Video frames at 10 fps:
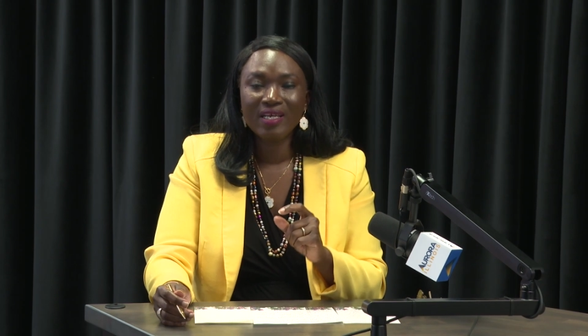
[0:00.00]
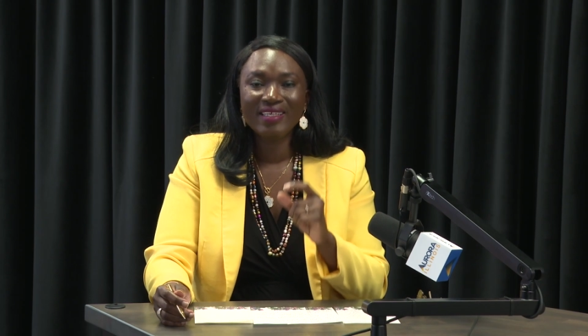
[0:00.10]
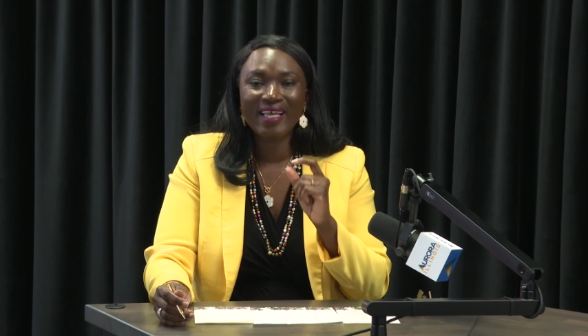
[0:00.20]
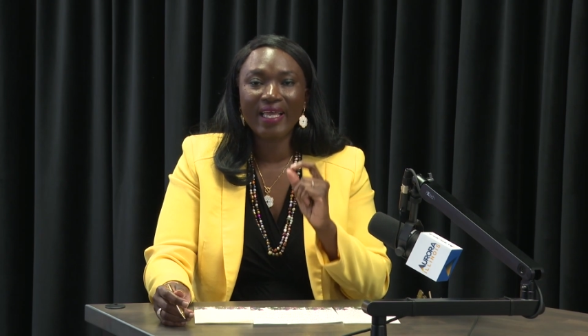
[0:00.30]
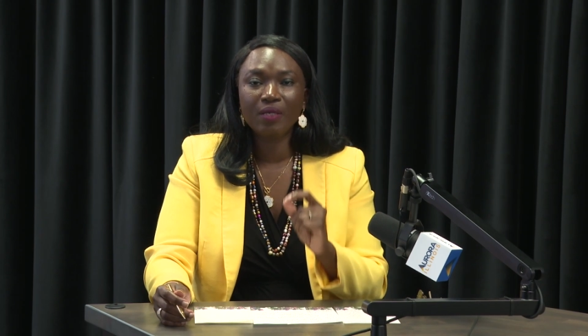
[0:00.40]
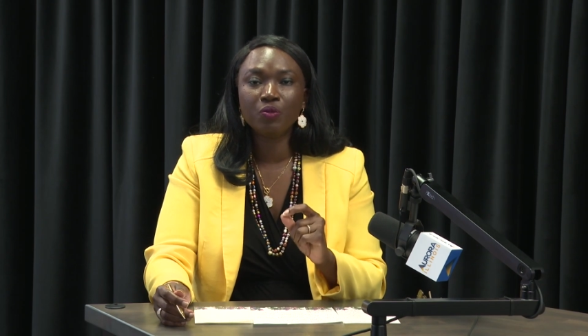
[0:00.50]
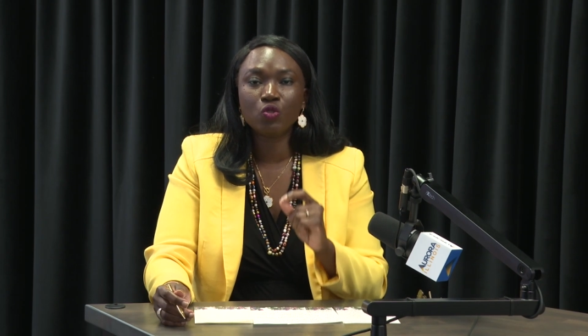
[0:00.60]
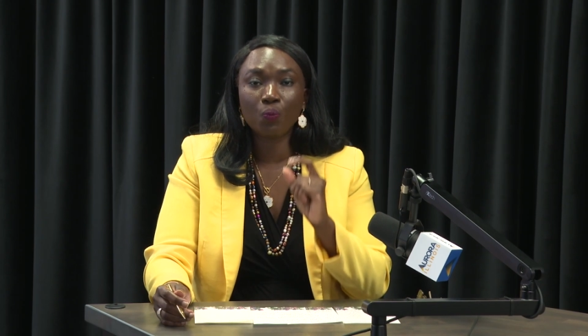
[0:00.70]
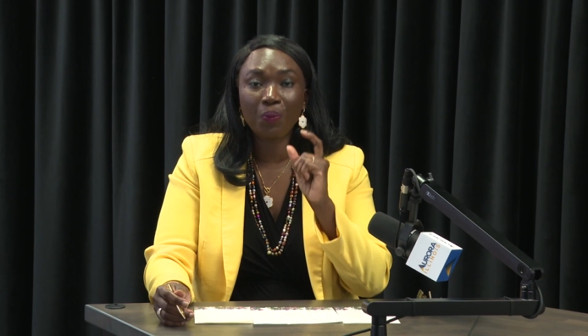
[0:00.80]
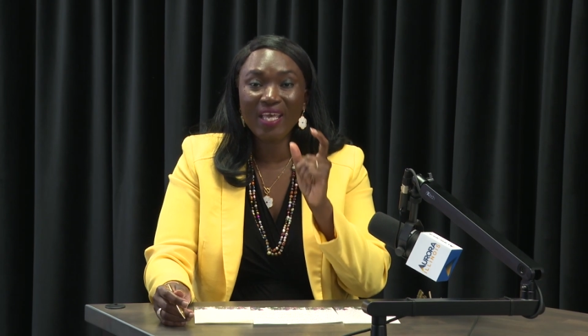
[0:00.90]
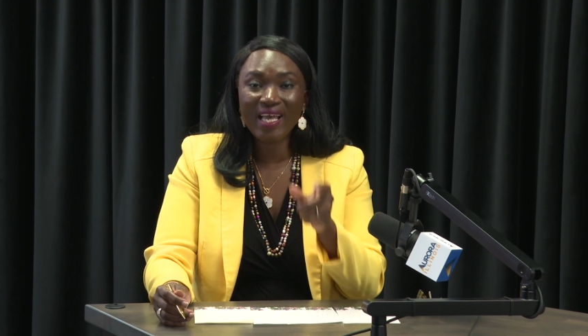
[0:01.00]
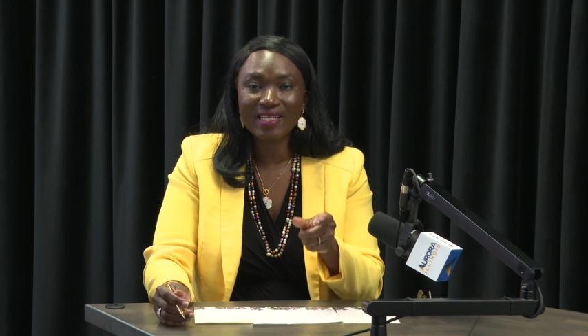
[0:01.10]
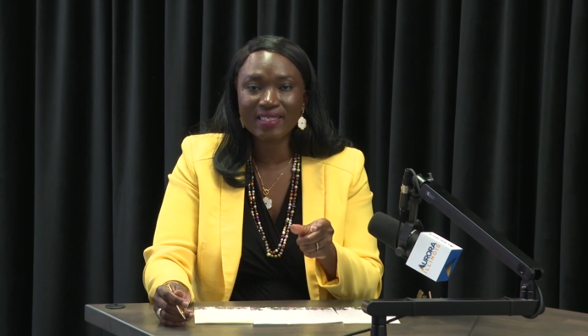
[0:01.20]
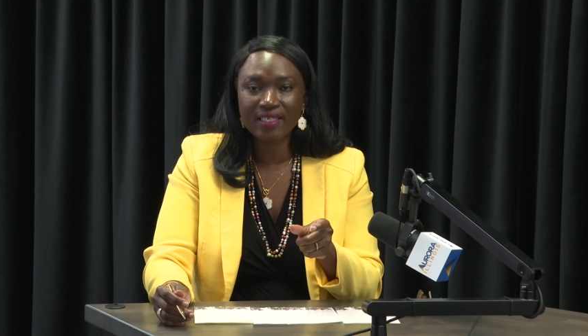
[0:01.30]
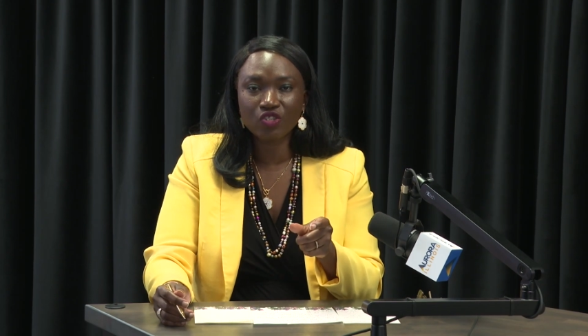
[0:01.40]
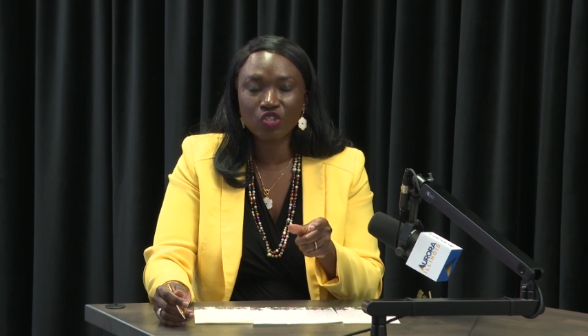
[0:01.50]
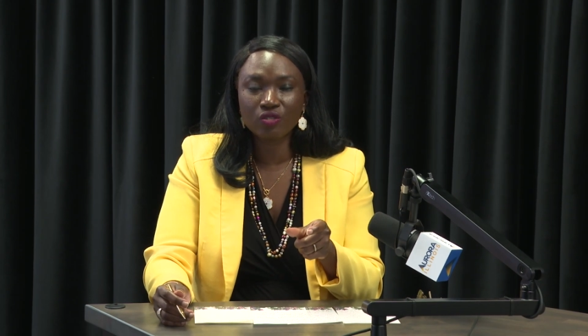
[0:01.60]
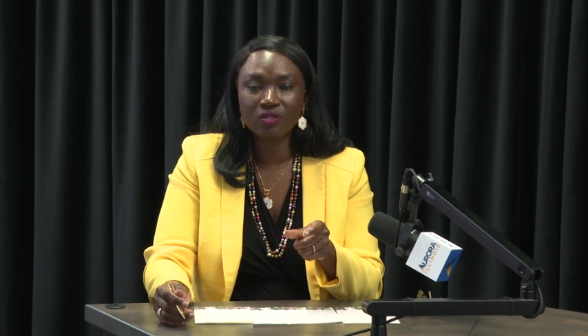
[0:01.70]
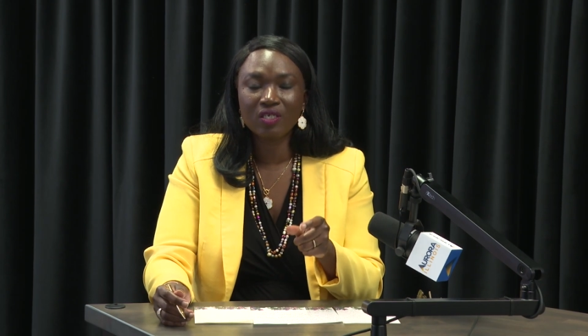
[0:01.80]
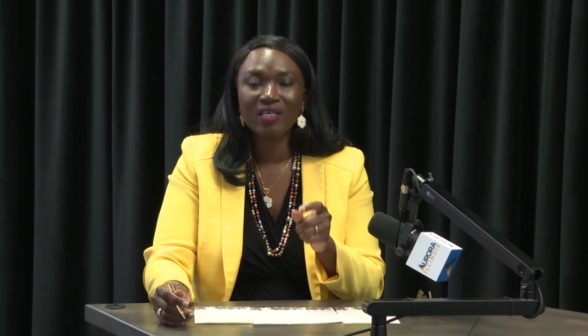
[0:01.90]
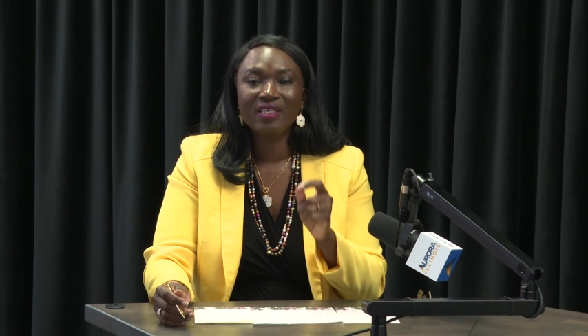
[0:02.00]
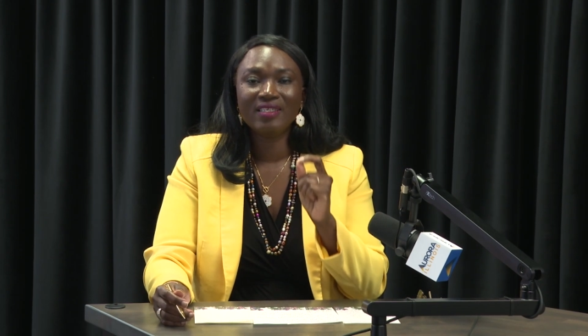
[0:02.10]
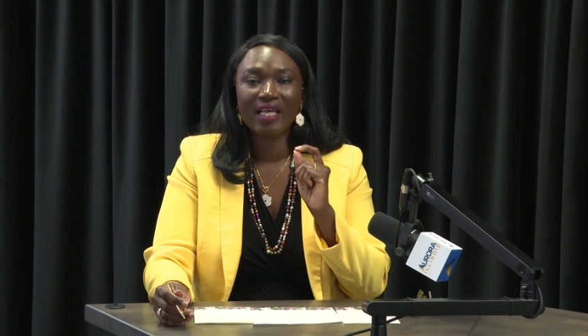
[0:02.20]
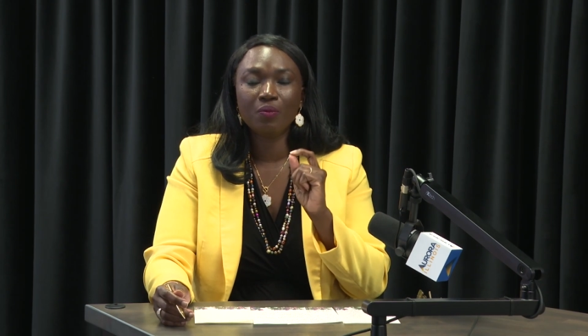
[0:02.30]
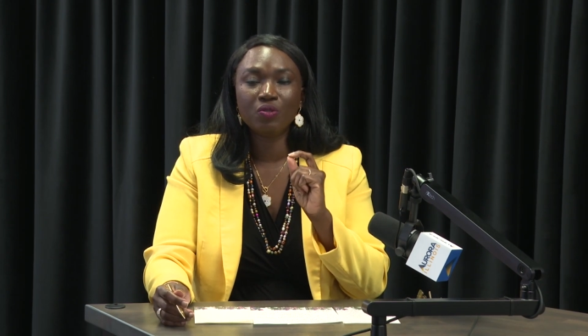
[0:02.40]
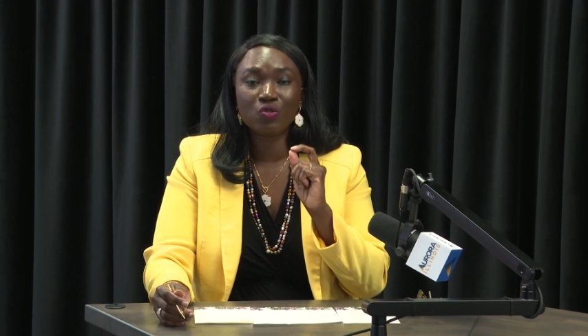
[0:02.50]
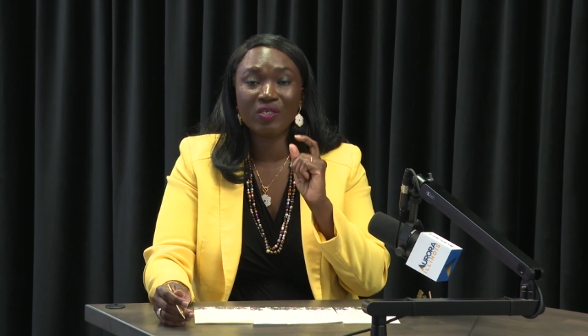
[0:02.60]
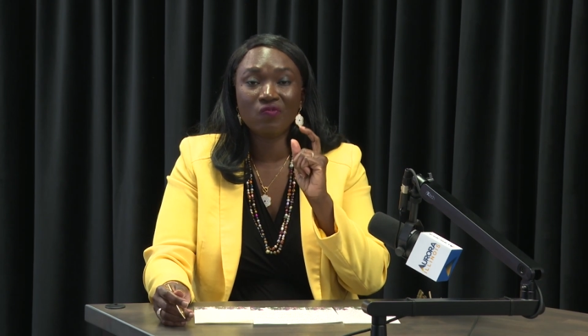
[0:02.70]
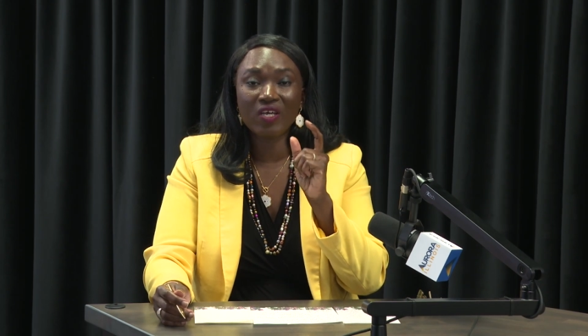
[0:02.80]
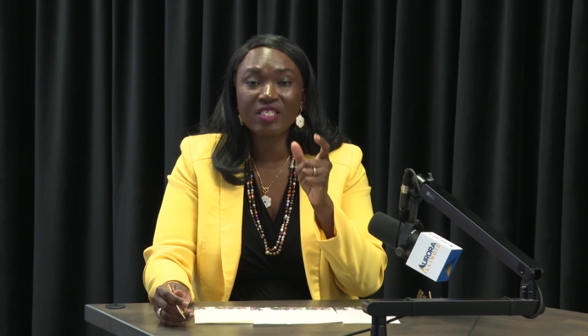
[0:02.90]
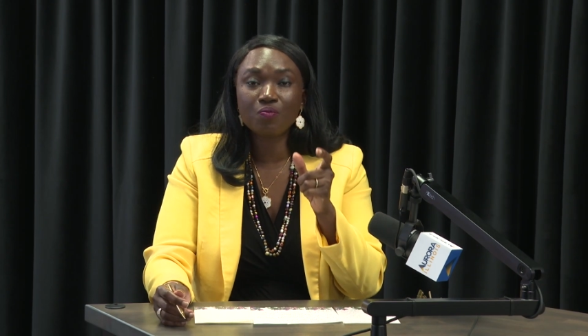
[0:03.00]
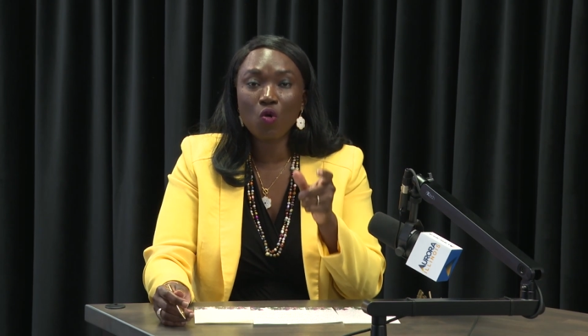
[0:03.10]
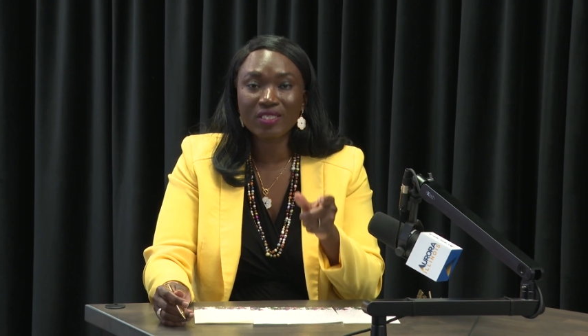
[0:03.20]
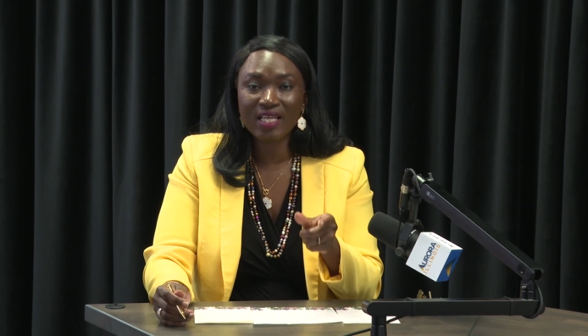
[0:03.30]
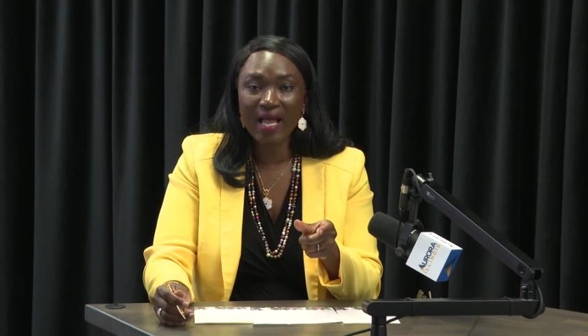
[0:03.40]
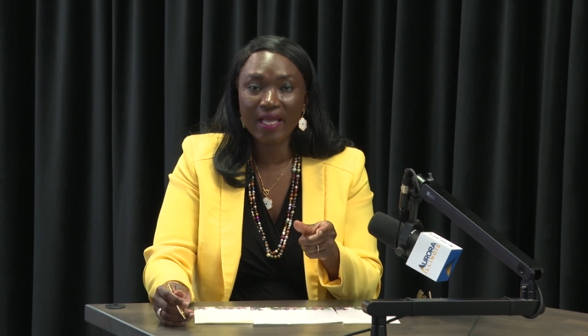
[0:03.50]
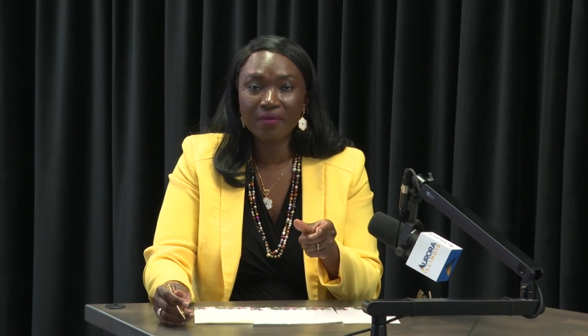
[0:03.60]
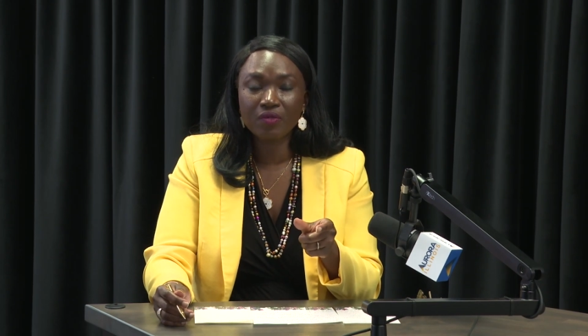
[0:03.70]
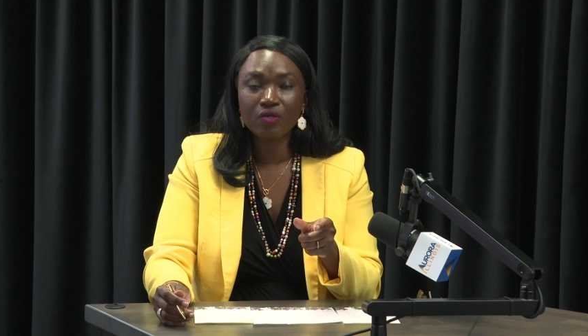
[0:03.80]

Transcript: they are able to pay attention, they're able to invest more time,